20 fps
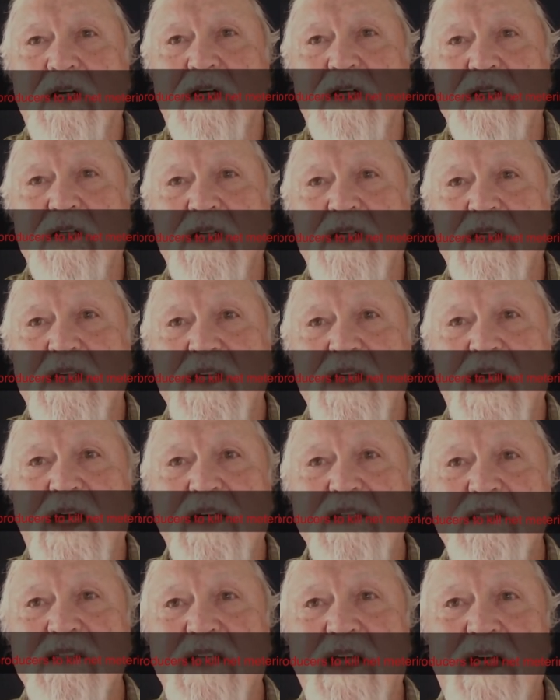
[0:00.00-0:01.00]
Nikki
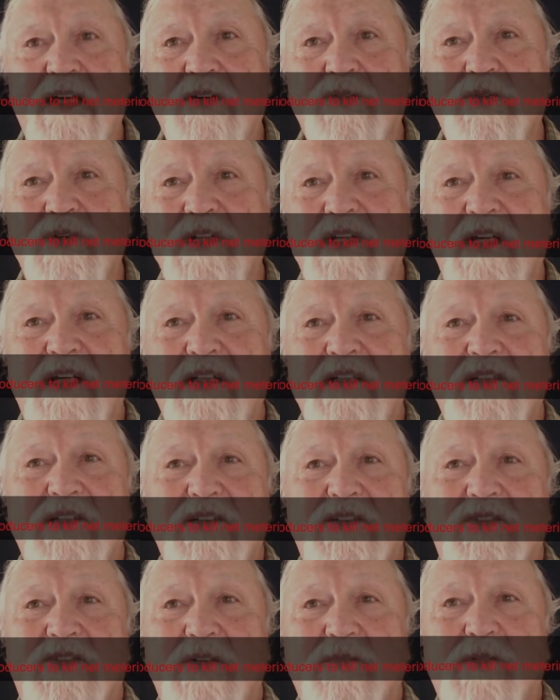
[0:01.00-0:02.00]
asked, how do we get
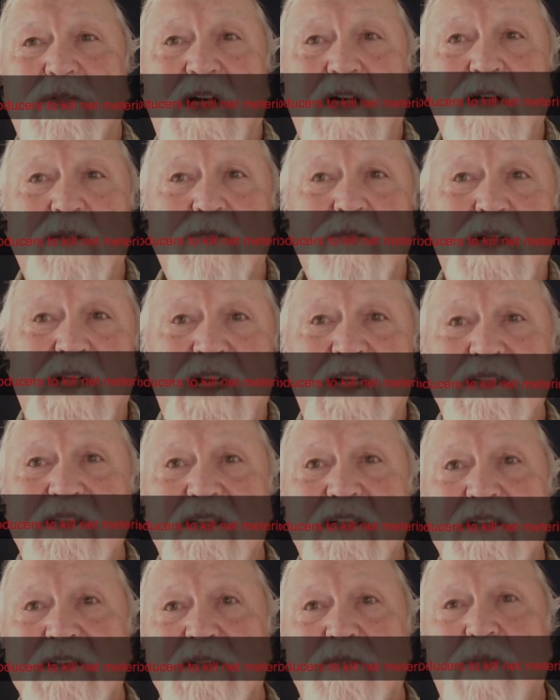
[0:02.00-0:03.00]
industry behind
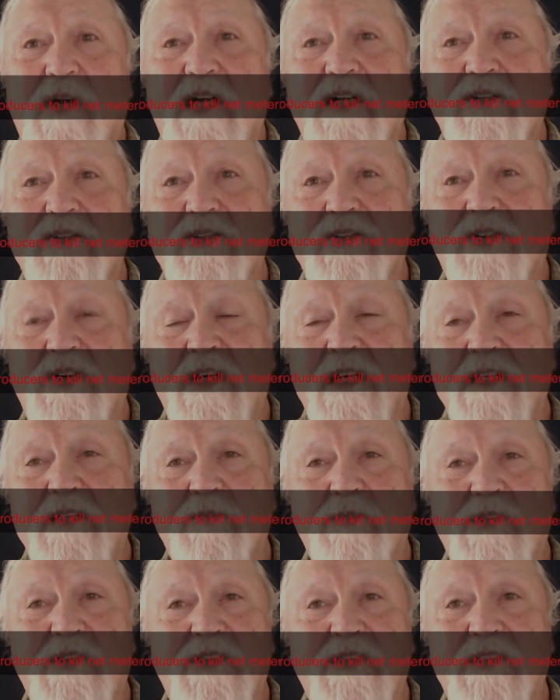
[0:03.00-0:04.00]
plastics
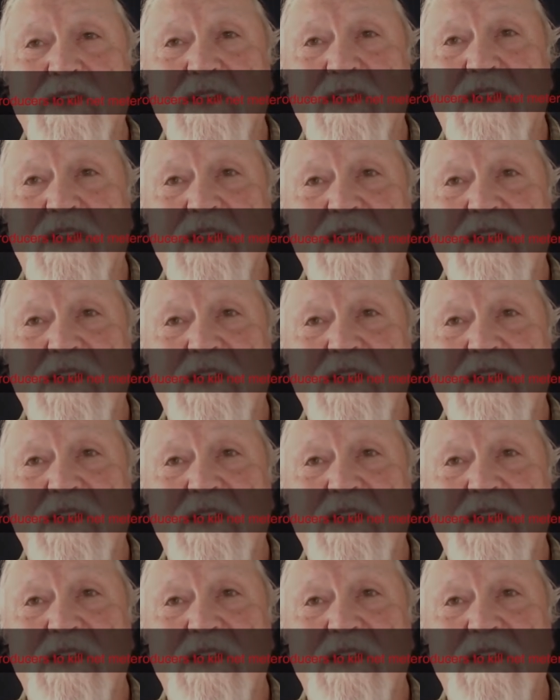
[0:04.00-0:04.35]
biodegradable?